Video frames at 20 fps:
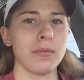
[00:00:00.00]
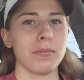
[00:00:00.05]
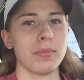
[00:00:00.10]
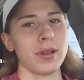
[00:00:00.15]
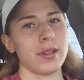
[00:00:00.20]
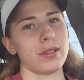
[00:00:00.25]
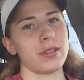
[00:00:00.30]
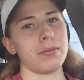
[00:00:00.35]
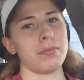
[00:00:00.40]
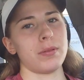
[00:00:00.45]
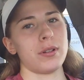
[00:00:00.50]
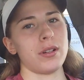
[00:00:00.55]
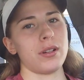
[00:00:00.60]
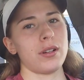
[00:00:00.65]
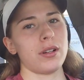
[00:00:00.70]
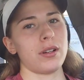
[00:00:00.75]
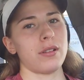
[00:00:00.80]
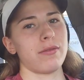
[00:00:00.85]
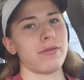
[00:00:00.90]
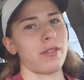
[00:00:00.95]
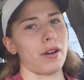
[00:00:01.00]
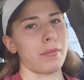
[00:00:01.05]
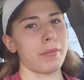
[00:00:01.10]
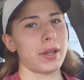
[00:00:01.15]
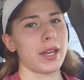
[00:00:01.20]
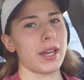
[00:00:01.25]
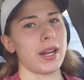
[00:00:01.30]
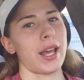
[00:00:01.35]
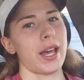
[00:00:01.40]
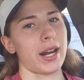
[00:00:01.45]
Pittsburgh from
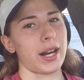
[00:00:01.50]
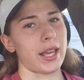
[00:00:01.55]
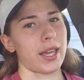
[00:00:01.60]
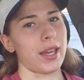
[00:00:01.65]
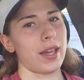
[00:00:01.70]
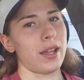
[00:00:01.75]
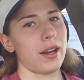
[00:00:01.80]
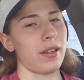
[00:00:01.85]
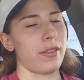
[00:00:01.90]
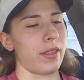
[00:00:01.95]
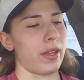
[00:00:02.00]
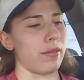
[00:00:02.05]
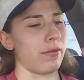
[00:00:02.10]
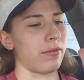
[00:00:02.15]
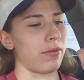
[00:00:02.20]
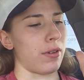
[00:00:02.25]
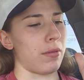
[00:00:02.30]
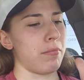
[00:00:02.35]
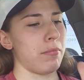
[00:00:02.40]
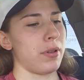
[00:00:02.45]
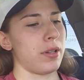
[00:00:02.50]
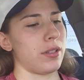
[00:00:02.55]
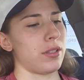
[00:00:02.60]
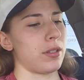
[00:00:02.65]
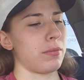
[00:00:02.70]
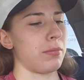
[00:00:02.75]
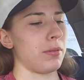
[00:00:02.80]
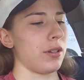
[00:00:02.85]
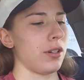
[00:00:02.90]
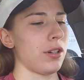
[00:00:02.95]
Connecticut, and then from
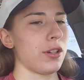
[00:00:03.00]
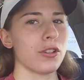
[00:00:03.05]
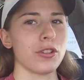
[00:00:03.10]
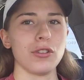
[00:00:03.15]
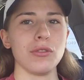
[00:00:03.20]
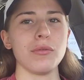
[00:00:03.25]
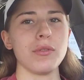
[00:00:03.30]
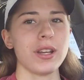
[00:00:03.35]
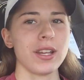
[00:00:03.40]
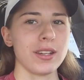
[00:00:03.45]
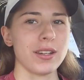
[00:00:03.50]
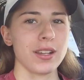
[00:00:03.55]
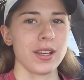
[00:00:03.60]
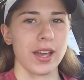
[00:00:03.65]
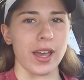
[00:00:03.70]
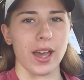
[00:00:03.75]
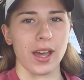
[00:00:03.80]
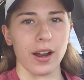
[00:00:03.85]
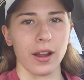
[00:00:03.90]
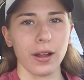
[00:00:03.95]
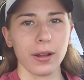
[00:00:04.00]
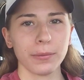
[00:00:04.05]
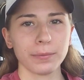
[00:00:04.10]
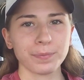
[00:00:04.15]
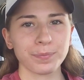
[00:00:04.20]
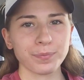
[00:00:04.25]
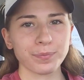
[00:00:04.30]
Pittsburgh to Indiana.